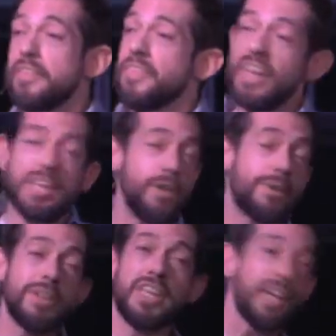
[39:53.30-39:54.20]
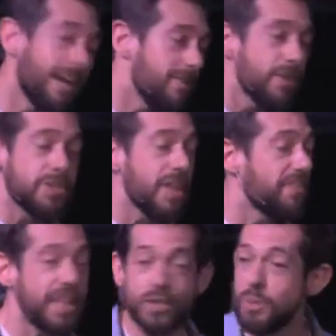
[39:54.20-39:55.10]
thing you could get under the sun,
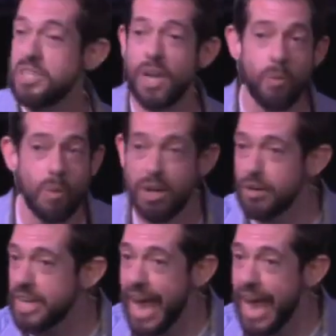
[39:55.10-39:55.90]
things we don't want her to